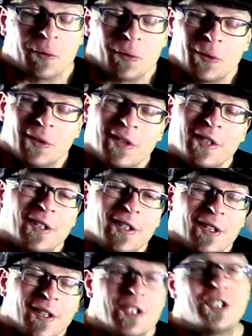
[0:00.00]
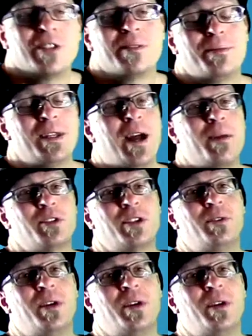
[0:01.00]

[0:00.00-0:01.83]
really shouldn't be optional